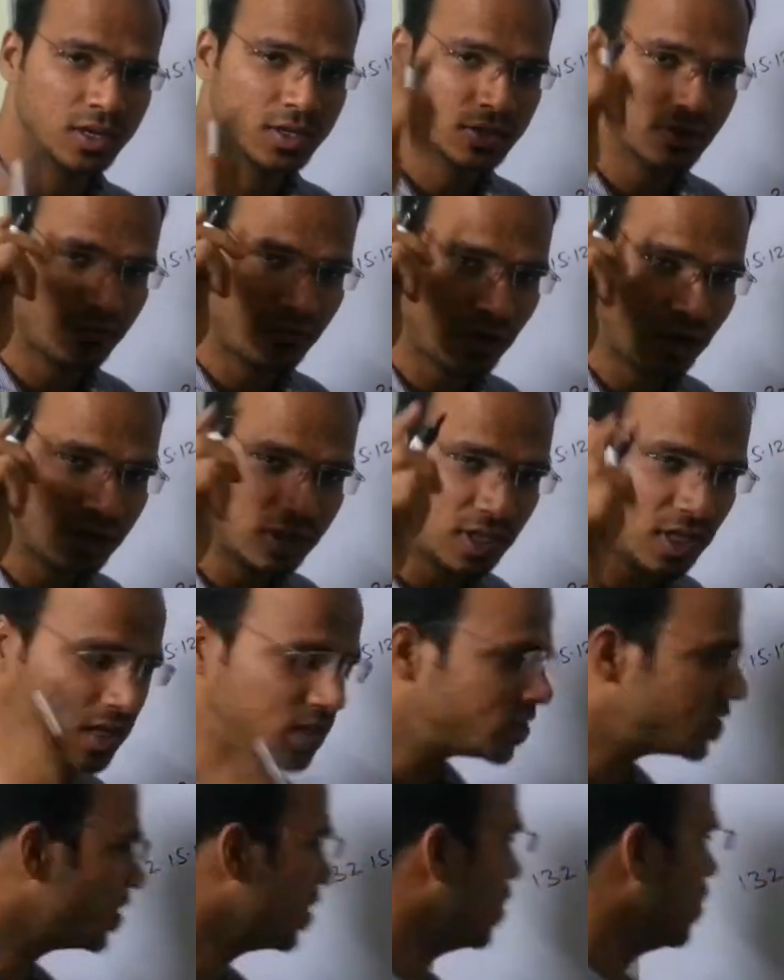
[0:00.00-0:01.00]
So for
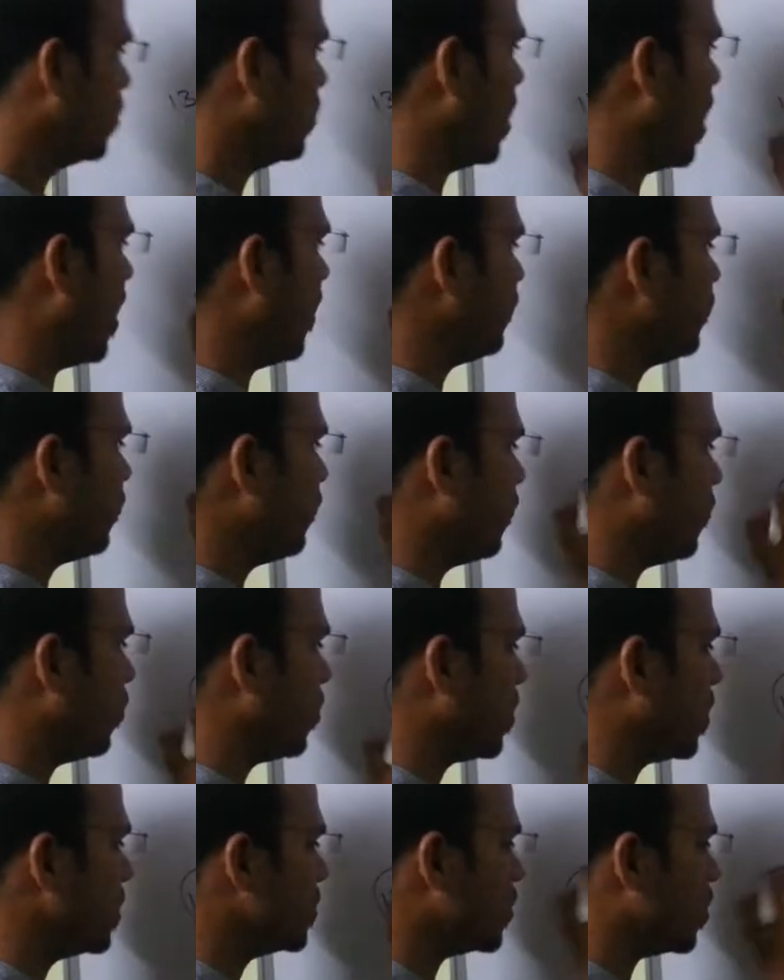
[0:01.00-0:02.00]
this, you have to
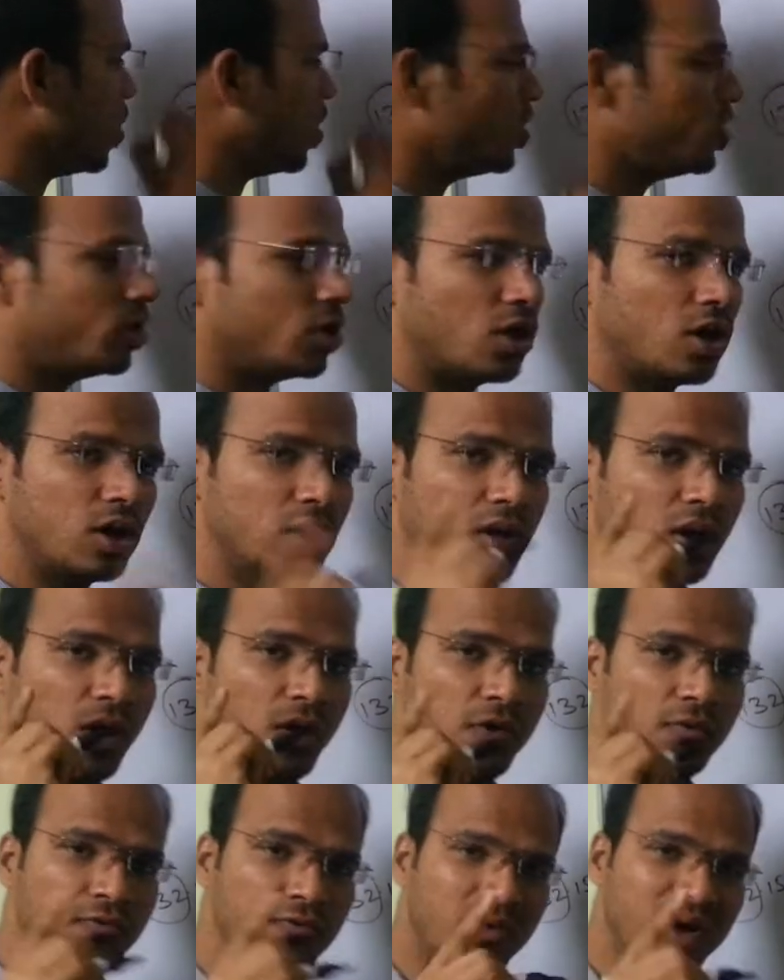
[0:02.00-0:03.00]
focus on your
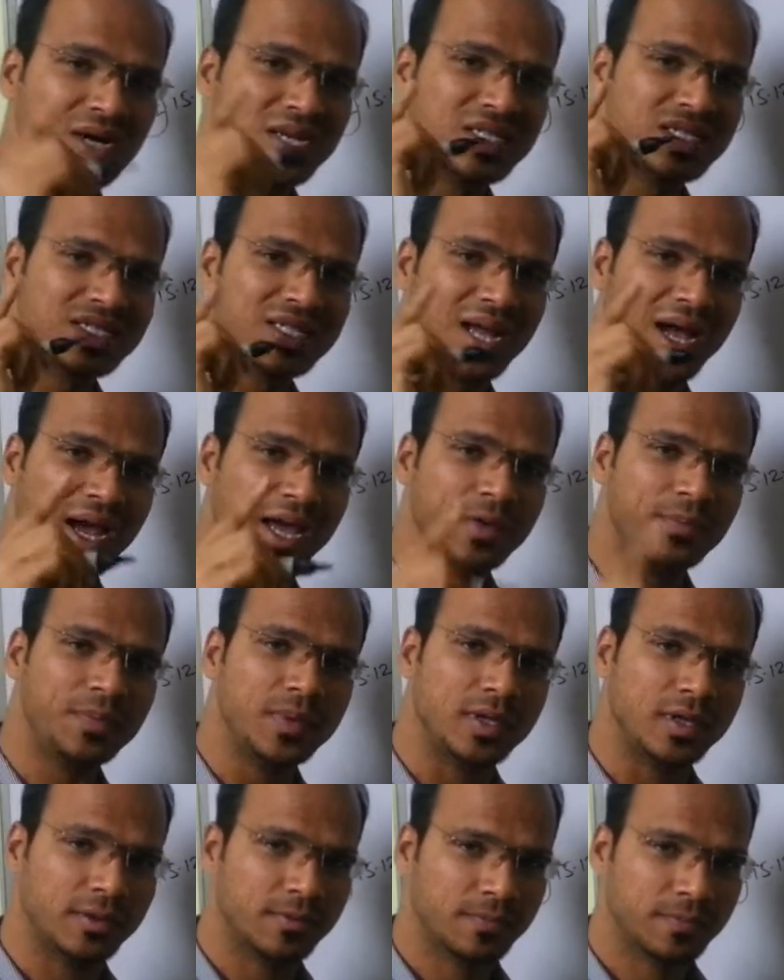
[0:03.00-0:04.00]
first
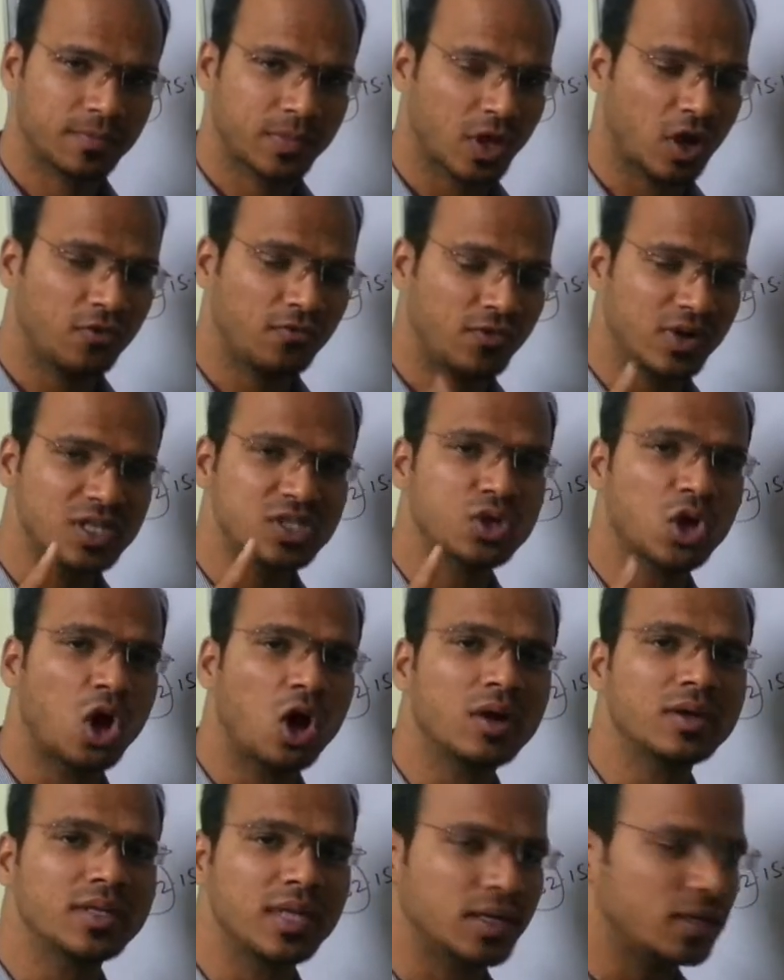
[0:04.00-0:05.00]
IP or first
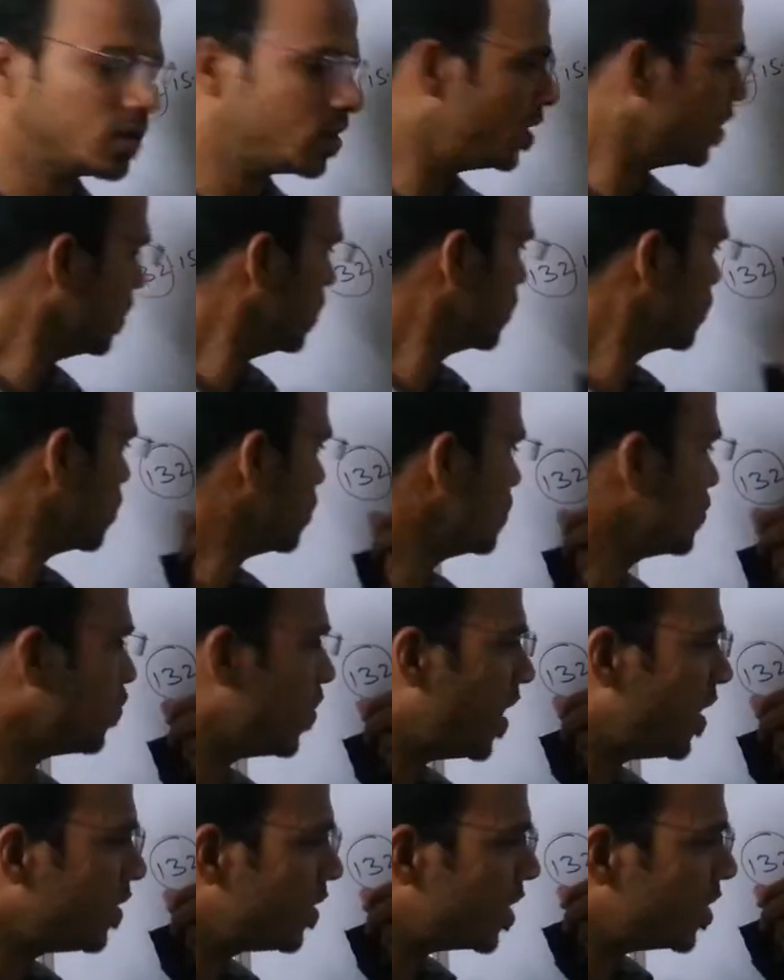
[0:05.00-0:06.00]
octet. So it's
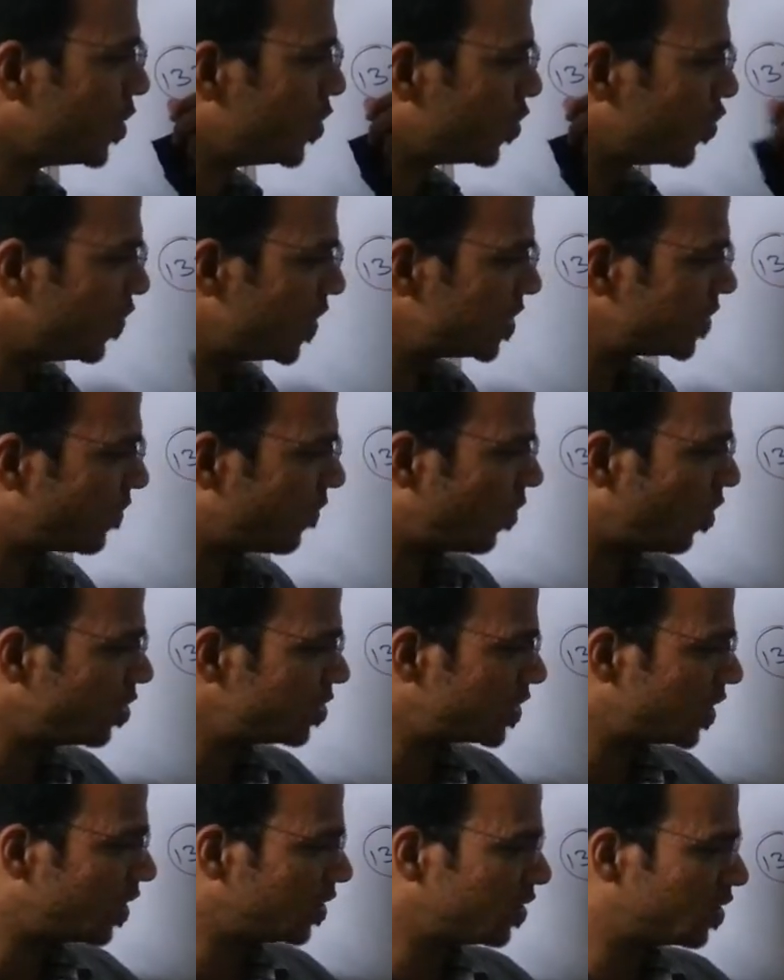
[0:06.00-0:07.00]
132, which
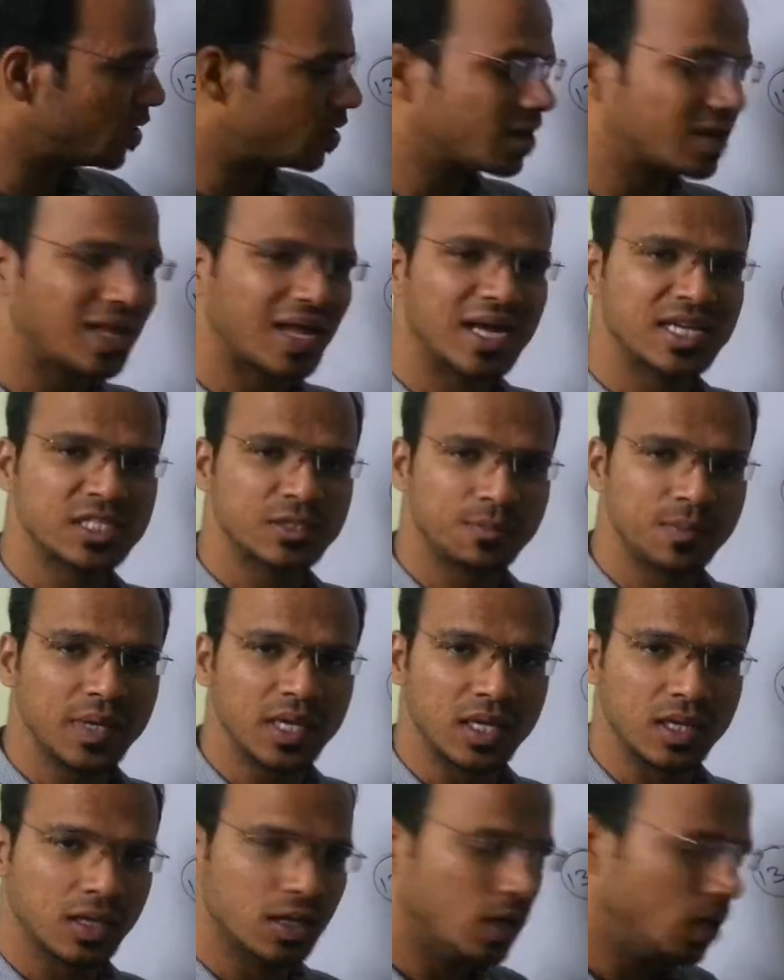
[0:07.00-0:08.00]
falls under class
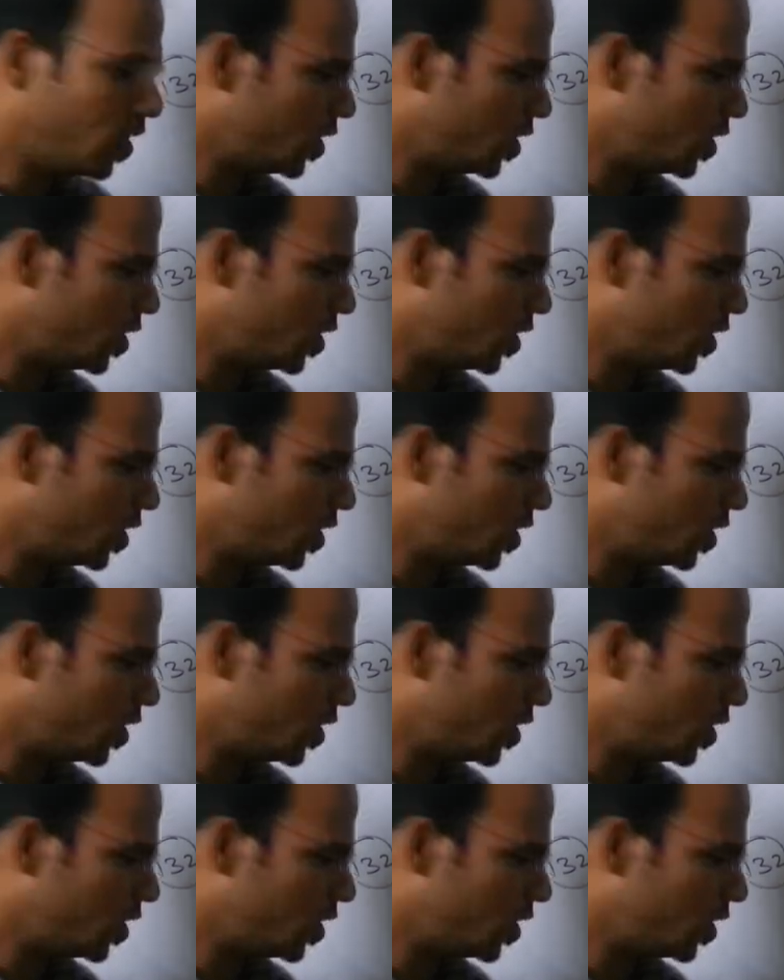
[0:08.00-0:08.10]
B.